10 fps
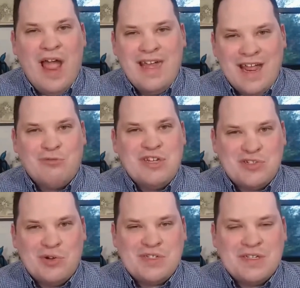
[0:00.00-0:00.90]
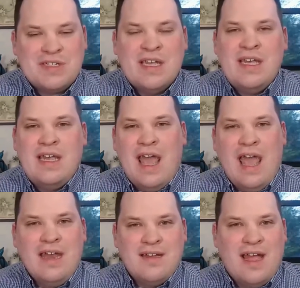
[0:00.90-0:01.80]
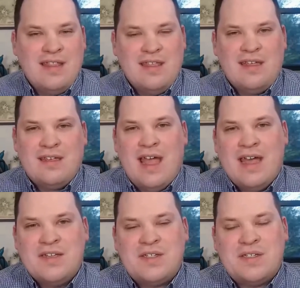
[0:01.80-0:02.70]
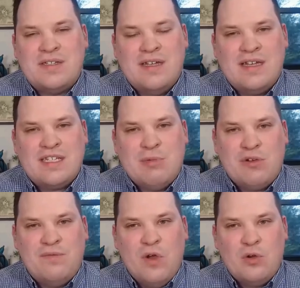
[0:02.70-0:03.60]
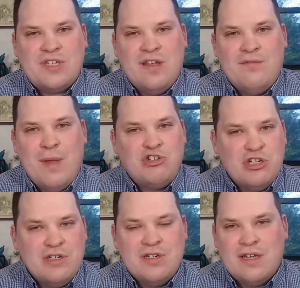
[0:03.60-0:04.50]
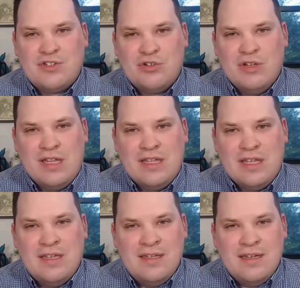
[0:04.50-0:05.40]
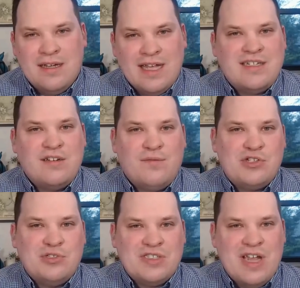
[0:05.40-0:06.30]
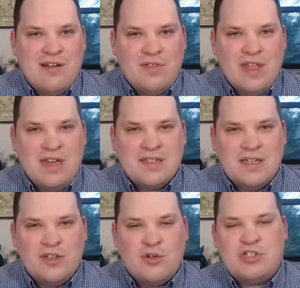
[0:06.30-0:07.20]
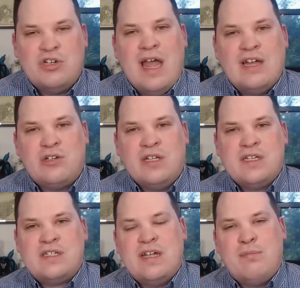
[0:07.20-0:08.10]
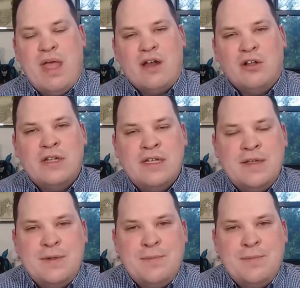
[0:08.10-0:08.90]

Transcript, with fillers: finite resources, and I think as uh, some other folks have mentioned, uh, certainly in the elected official side of things and in the Christian nationalist uh, panel,